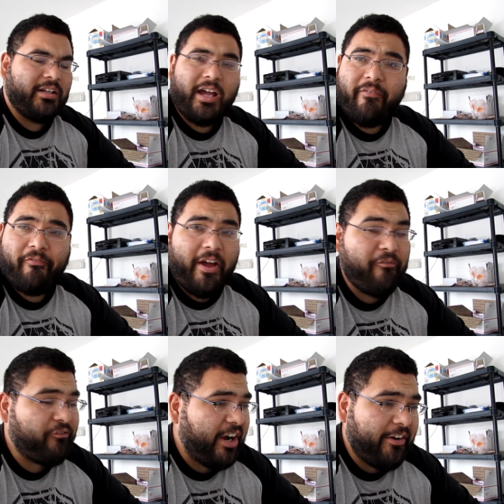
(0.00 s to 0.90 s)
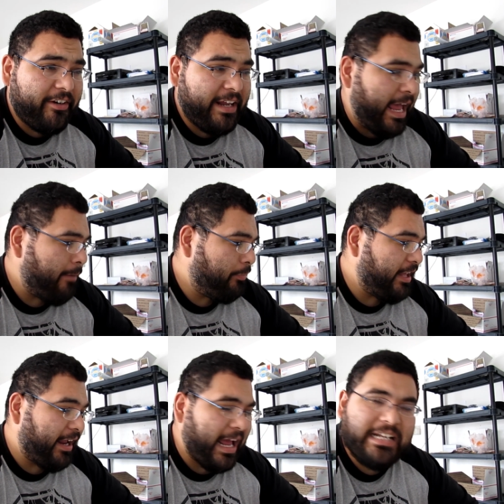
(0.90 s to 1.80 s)
I'm, I'm very happy
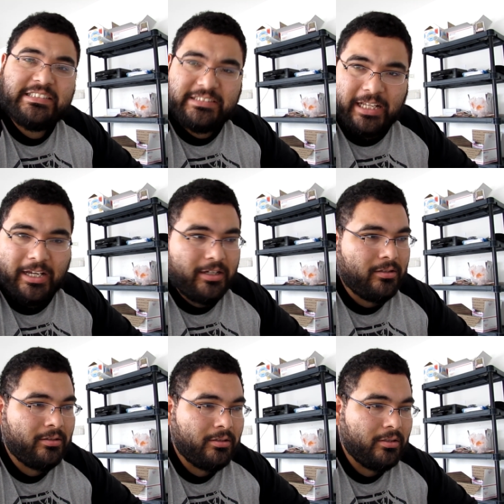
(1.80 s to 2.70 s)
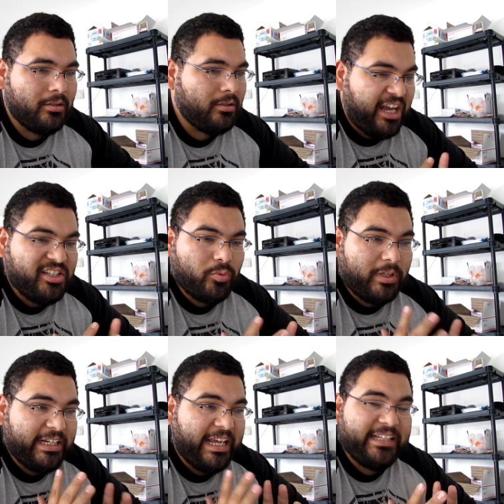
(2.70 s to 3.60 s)
I got a sell. I just
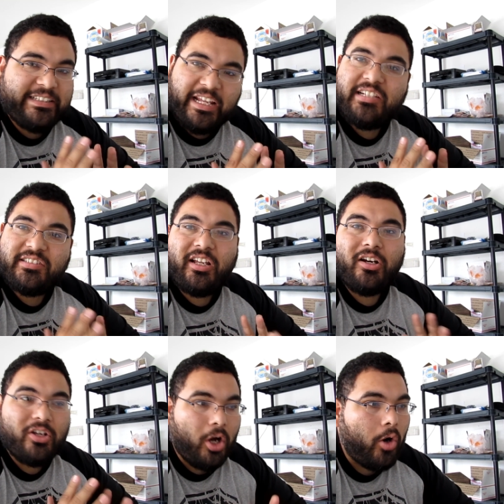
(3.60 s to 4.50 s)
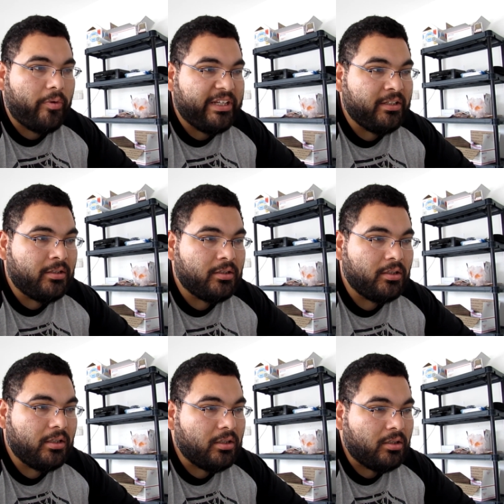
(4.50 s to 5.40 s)
wanna get this sell going.
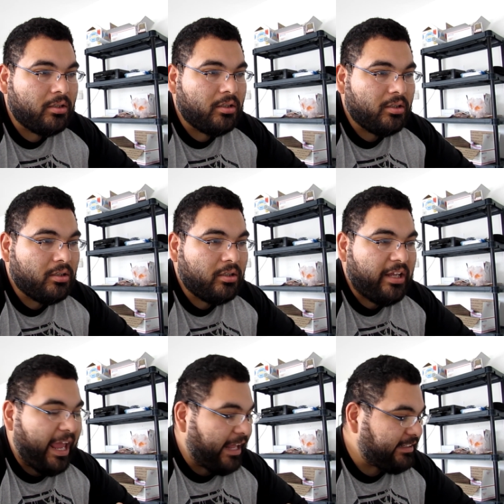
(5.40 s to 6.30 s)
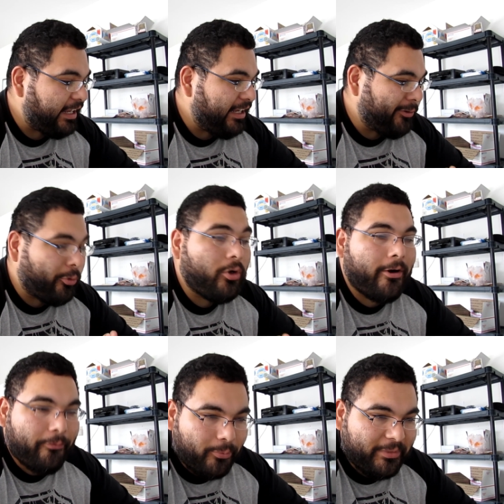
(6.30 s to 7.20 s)
Okay. And then we'll
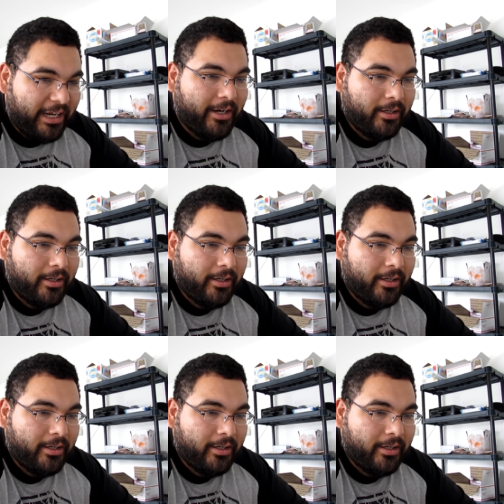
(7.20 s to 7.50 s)
go from there.